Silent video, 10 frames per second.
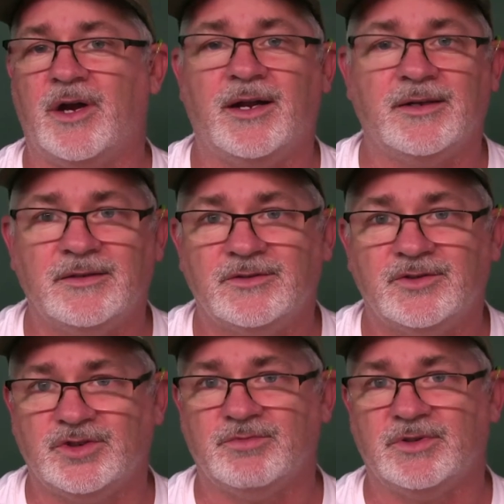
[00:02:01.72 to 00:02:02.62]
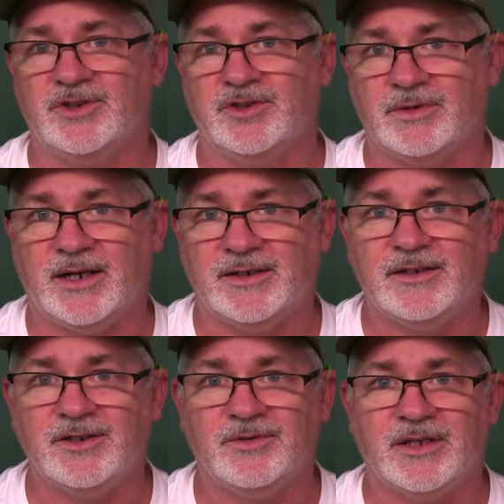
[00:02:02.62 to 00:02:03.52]
not she really knew how to
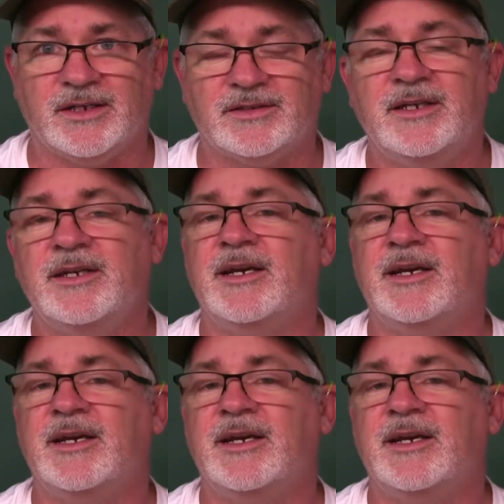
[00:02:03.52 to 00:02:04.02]
do this.